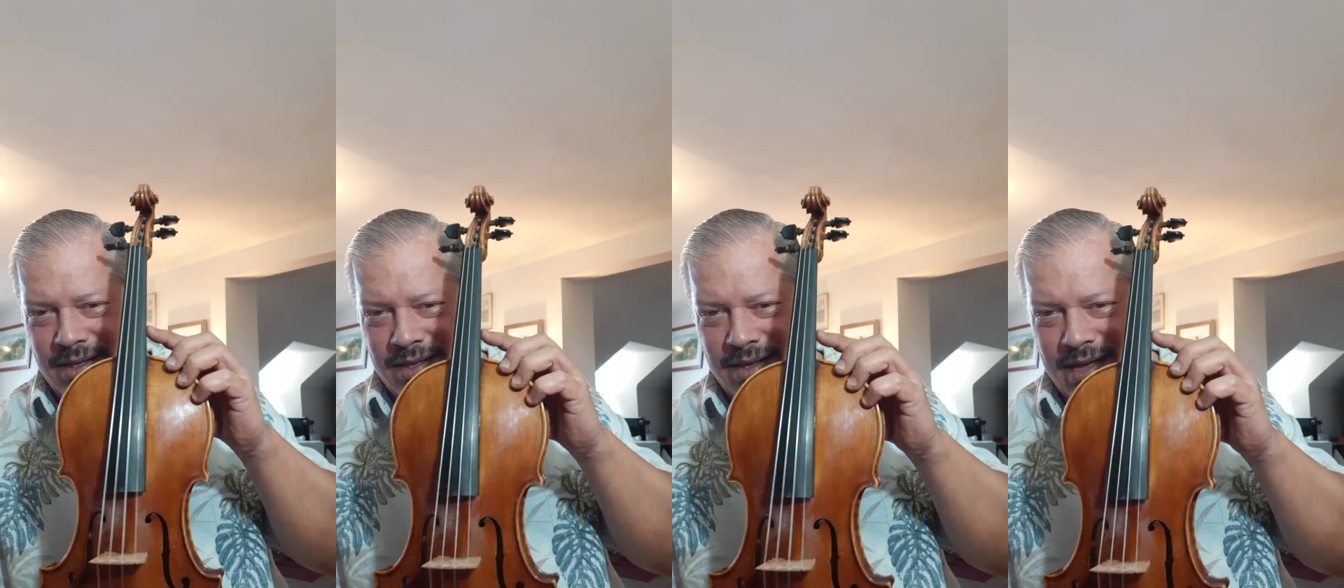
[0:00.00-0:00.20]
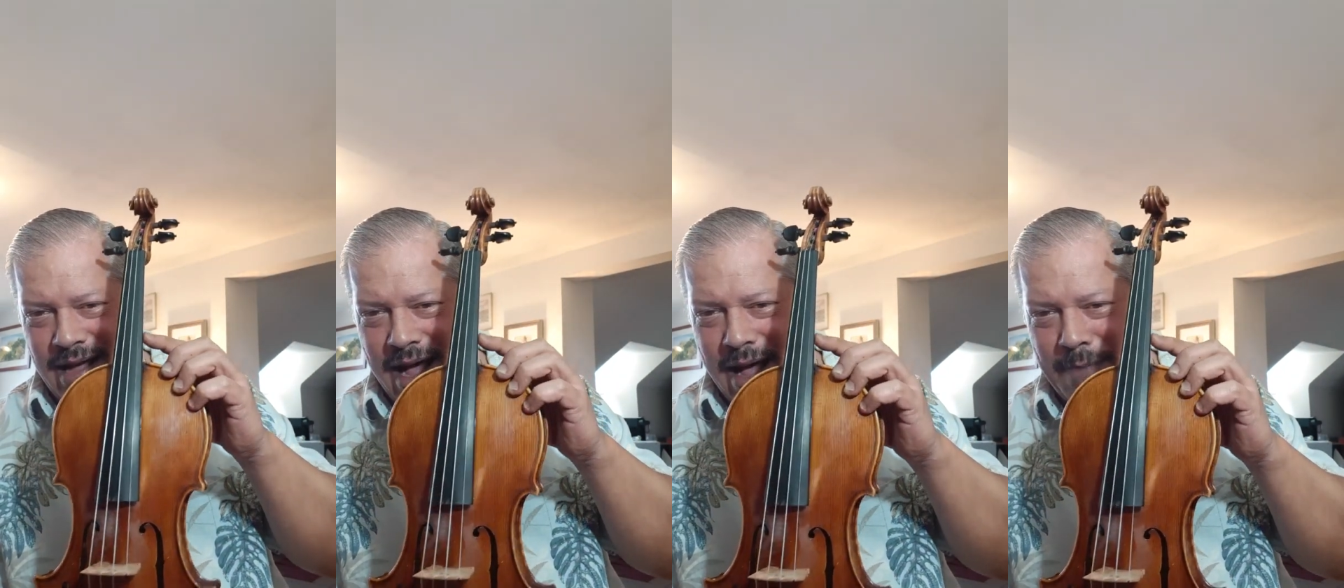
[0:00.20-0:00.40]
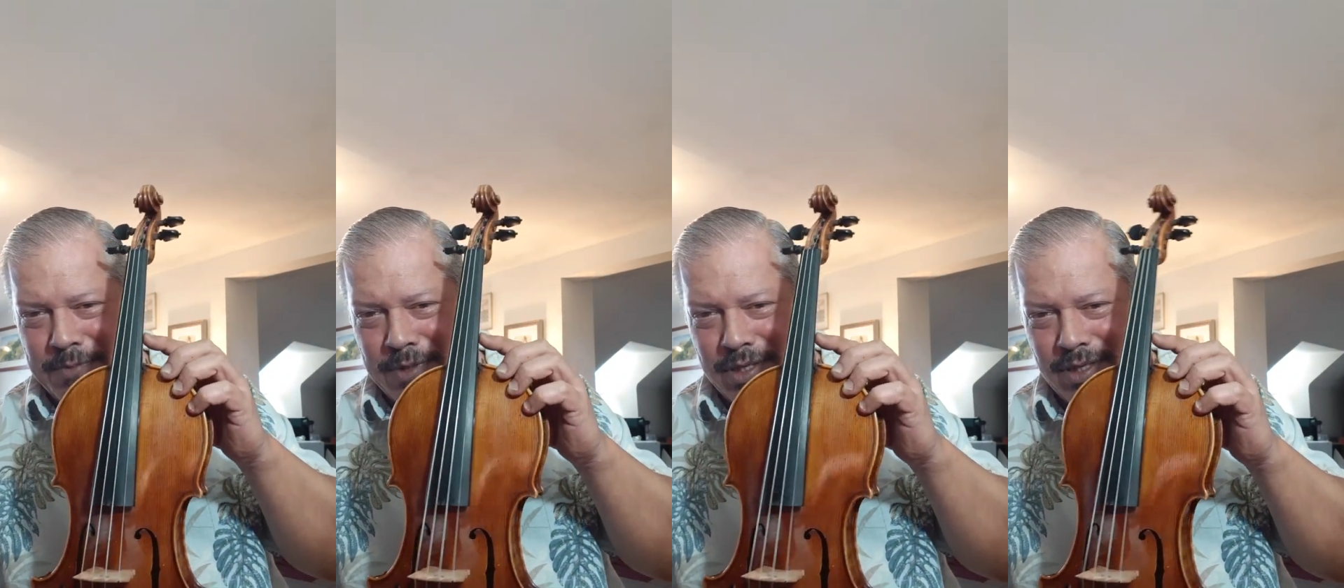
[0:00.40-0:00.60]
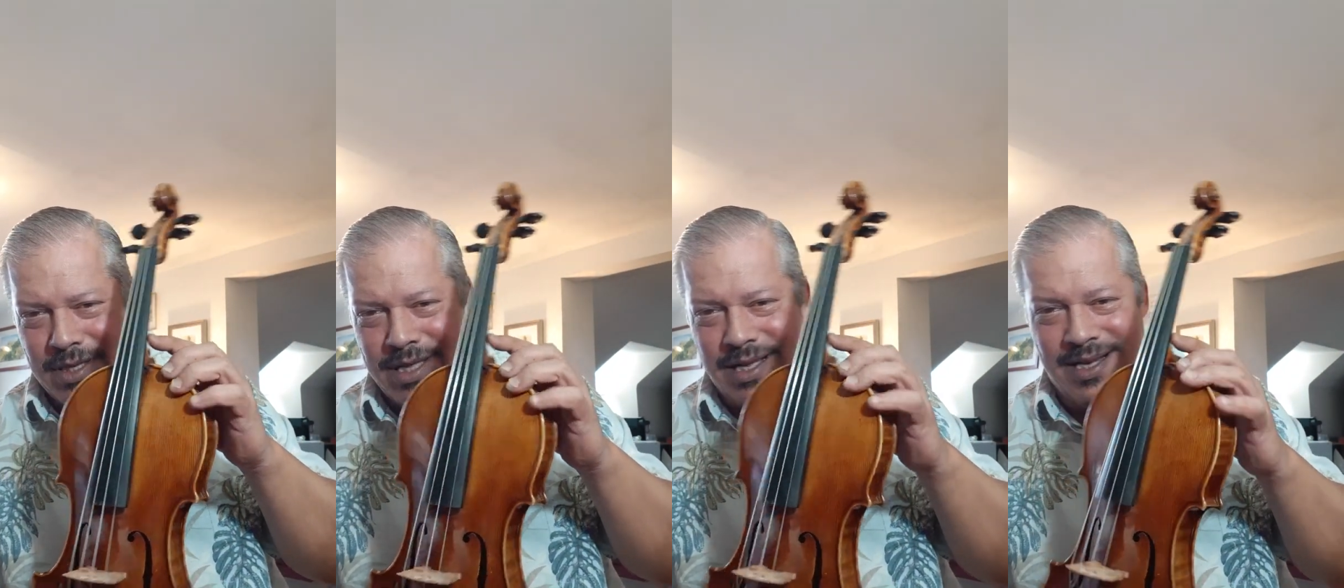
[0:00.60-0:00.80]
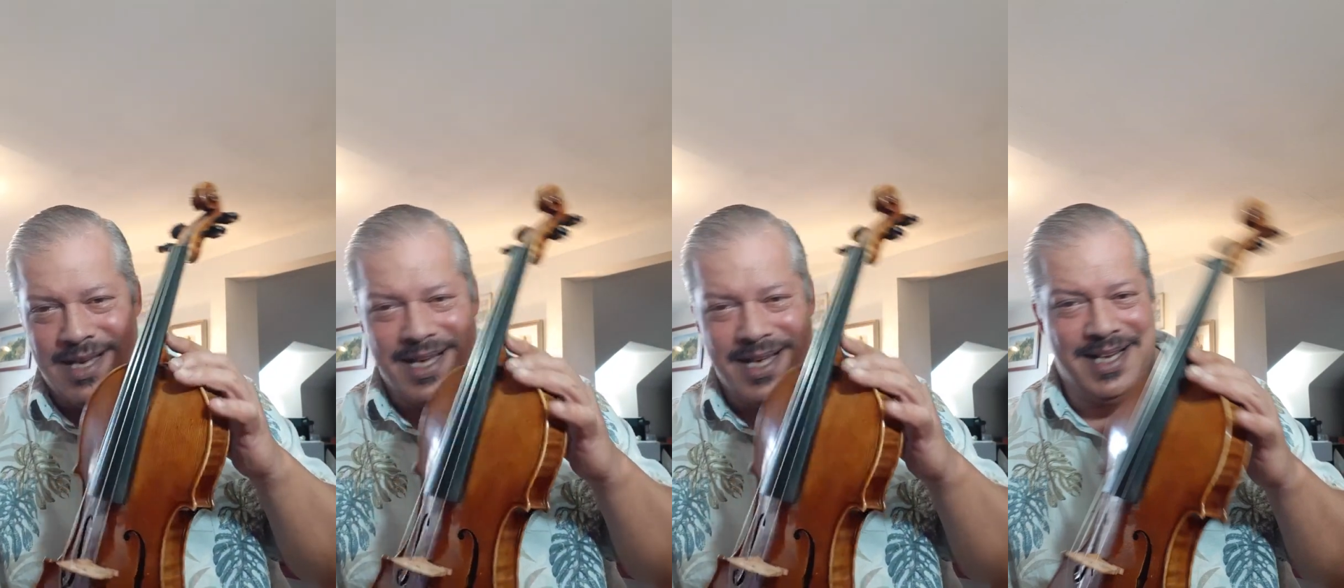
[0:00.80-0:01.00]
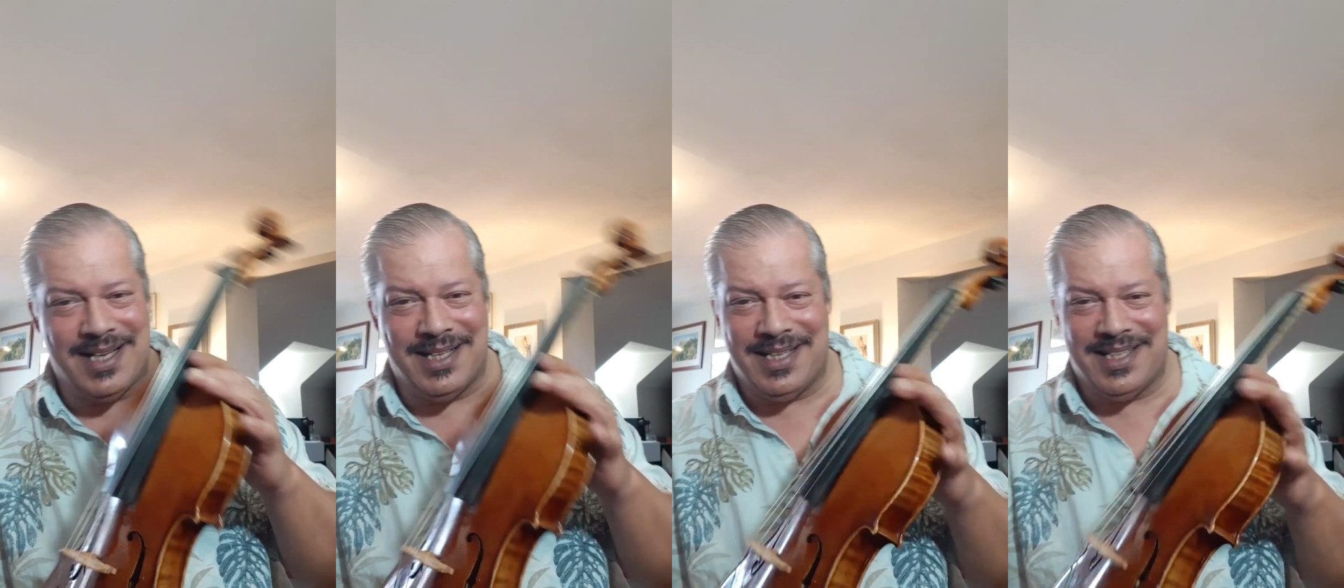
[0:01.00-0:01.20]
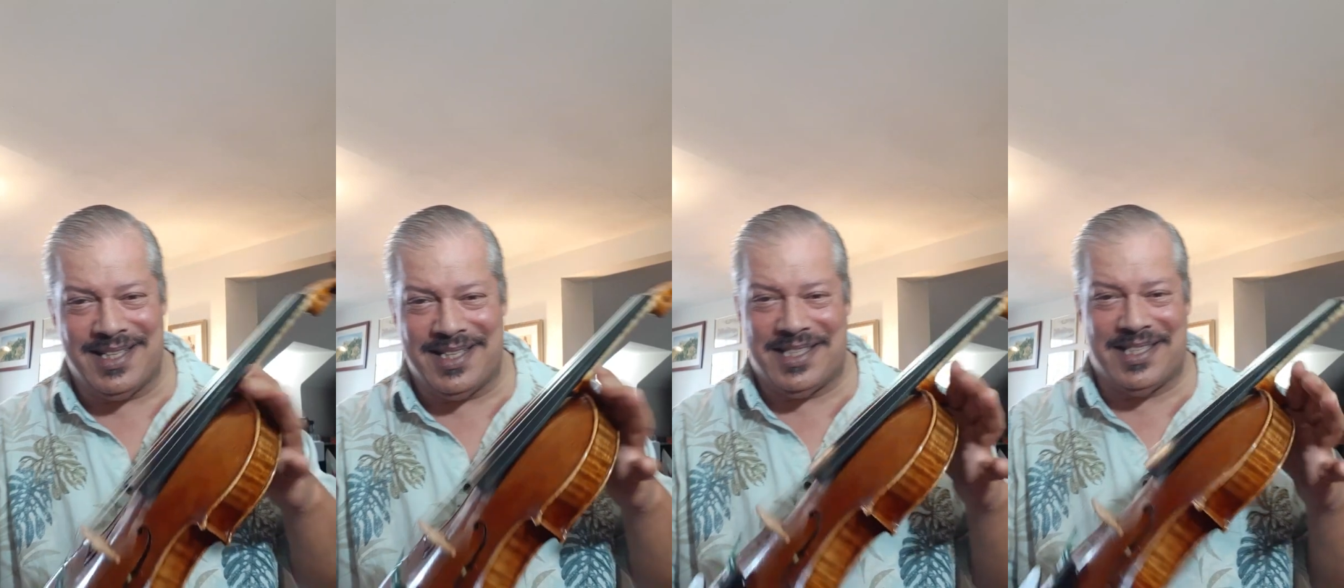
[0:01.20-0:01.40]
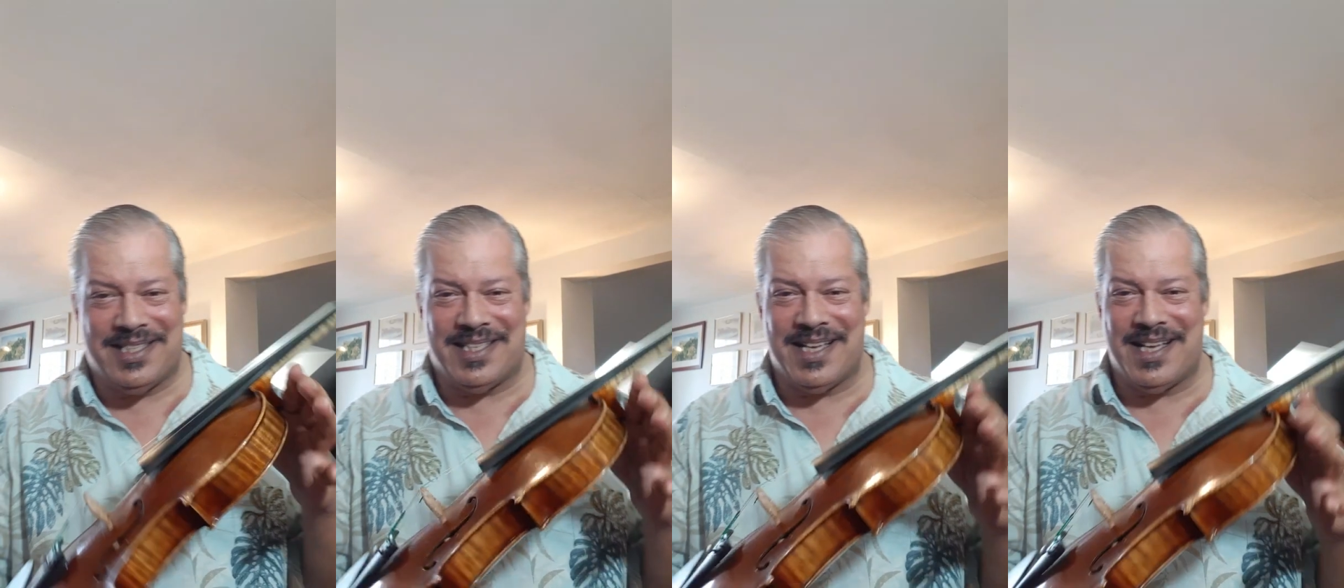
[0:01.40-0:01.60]
obstacle.
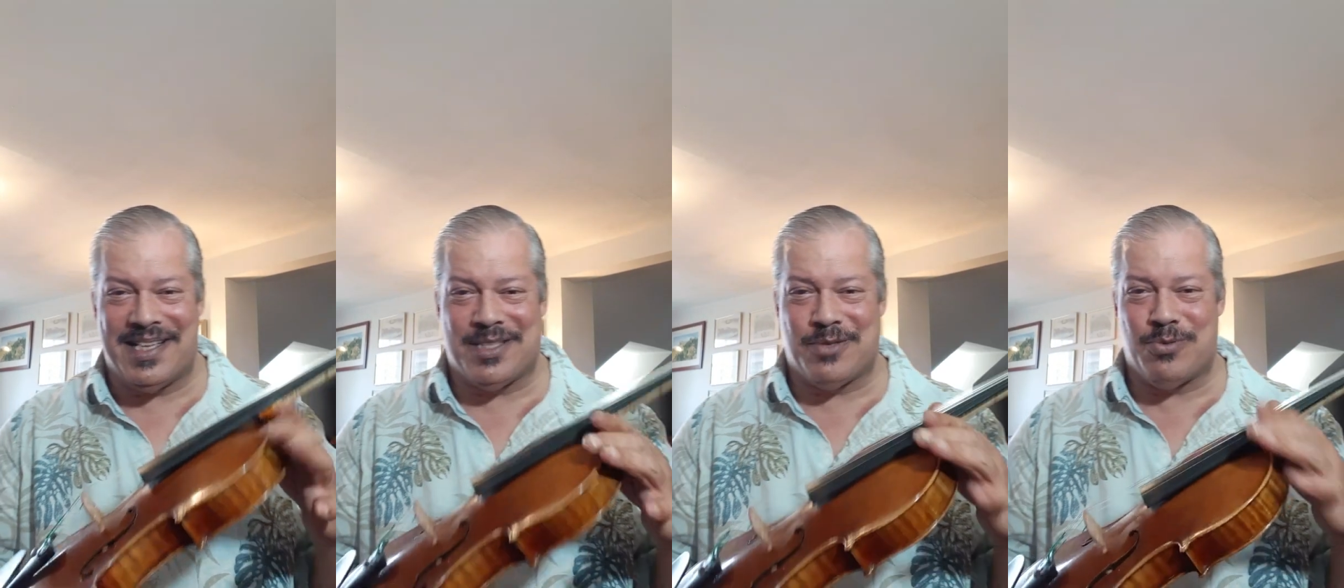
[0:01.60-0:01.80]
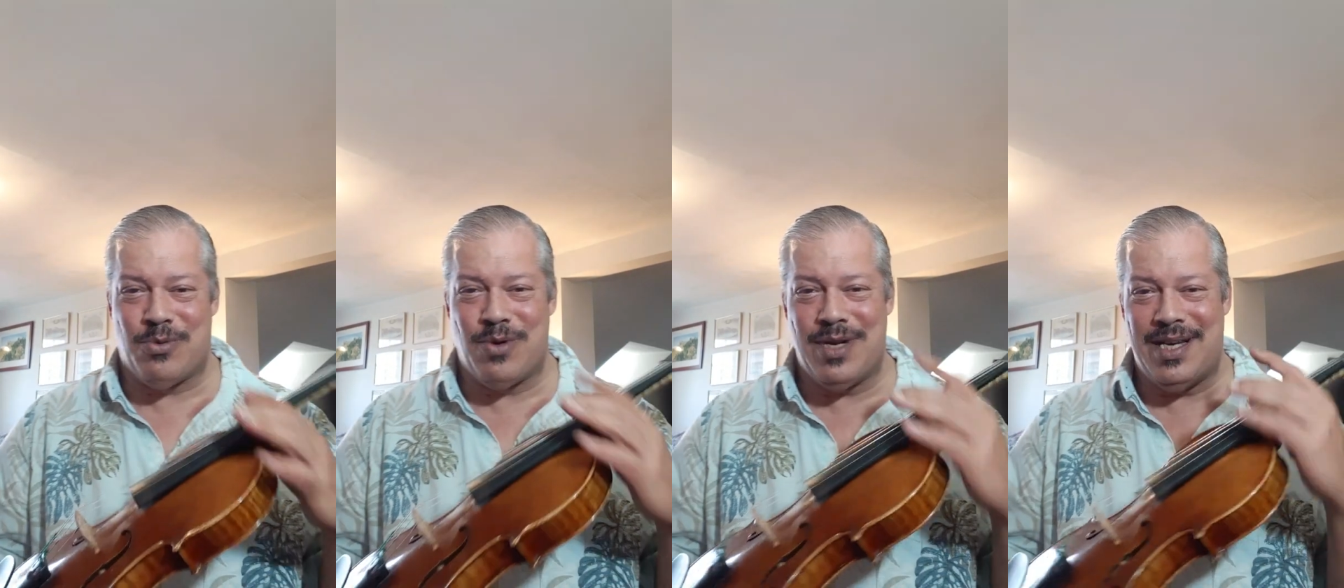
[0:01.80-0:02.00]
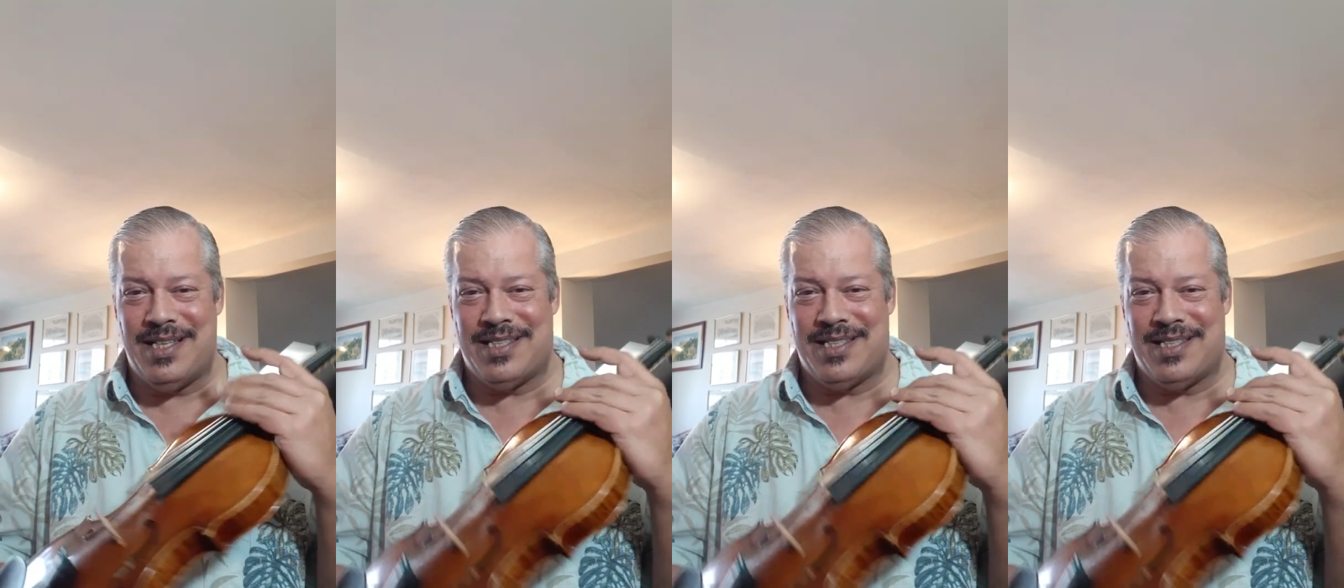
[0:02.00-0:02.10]
It's really